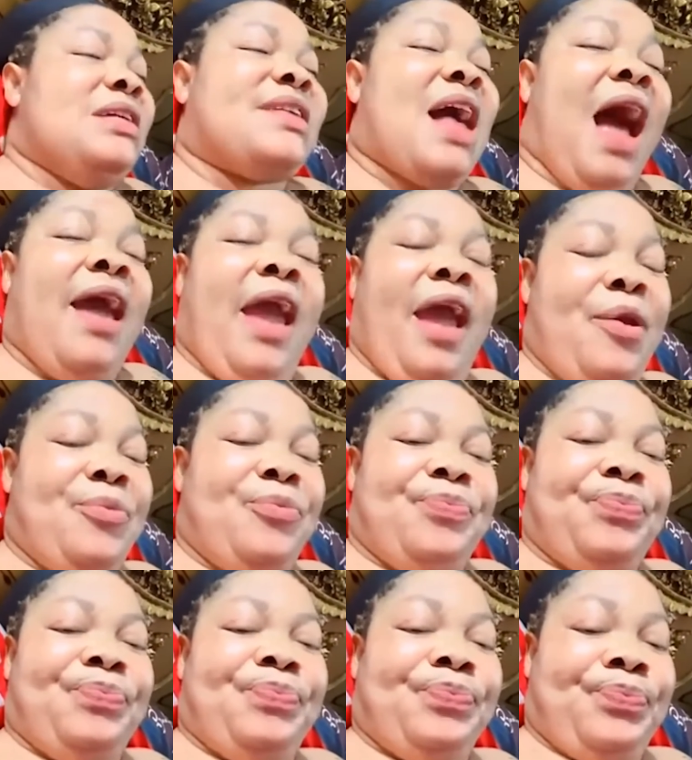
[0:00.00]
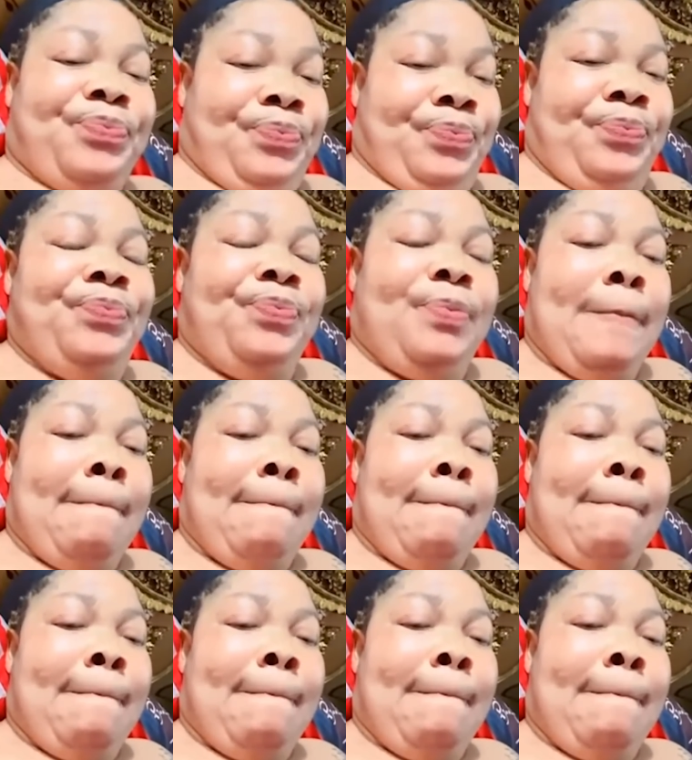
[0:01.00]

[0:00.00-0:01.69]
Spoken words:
ya sky hm